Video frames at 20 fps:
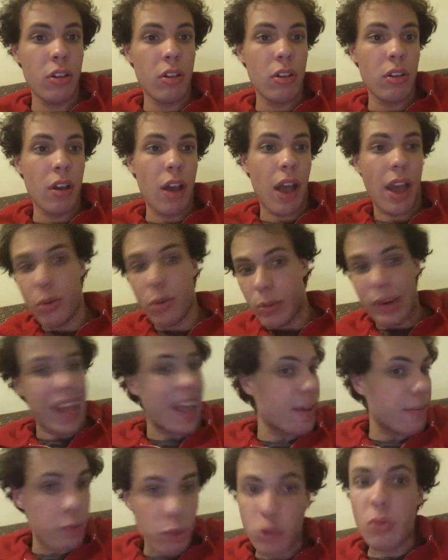I don't want to
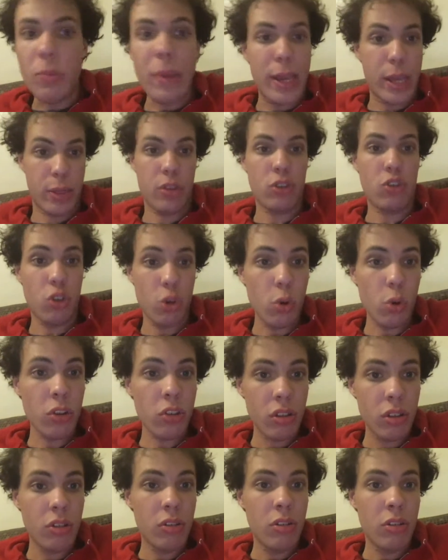have you make the jokes.
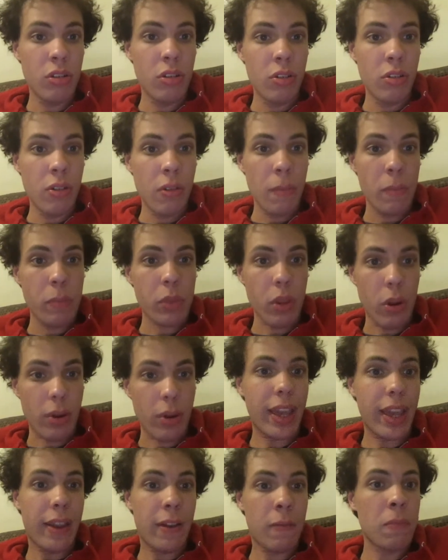
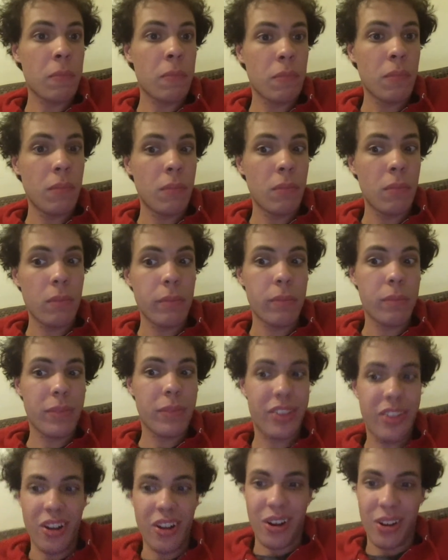Okay.
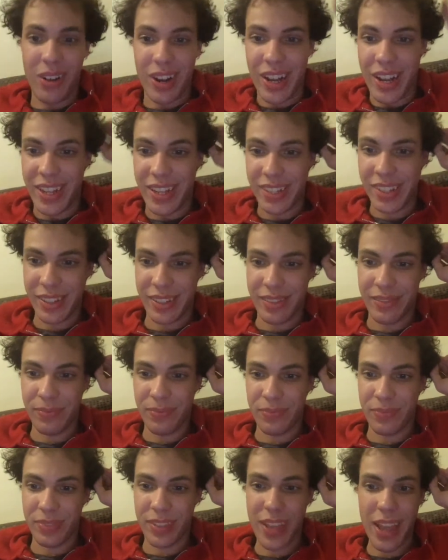So,
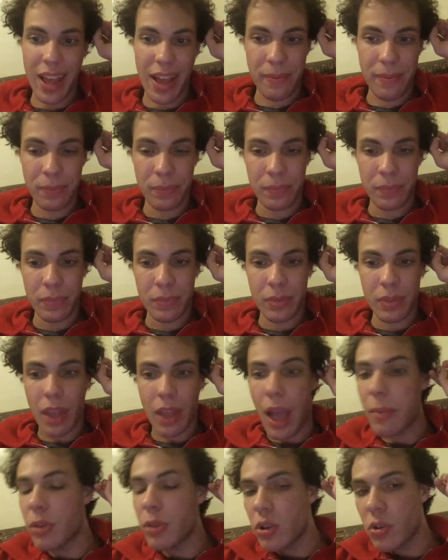yeah.
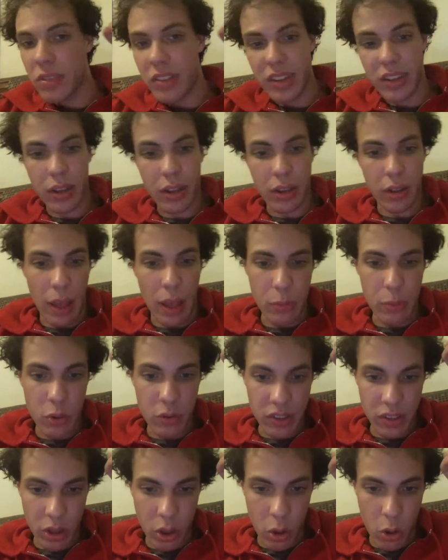I'm using
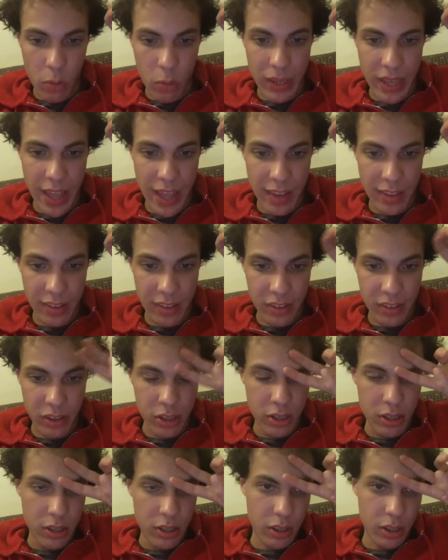OBS.
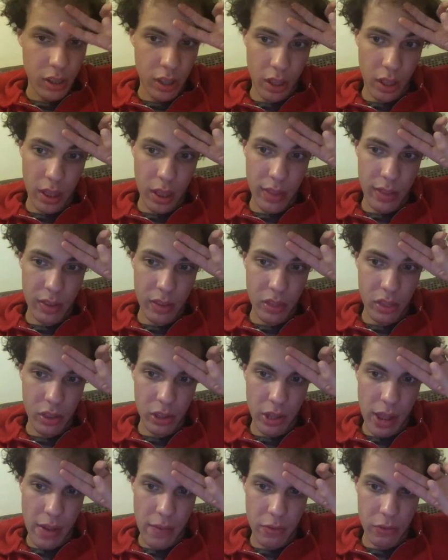That's the
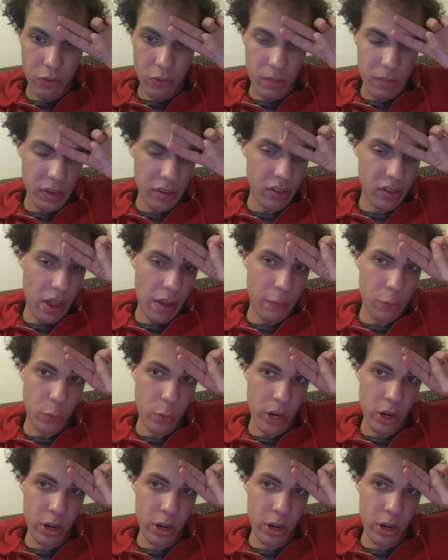live streaming software.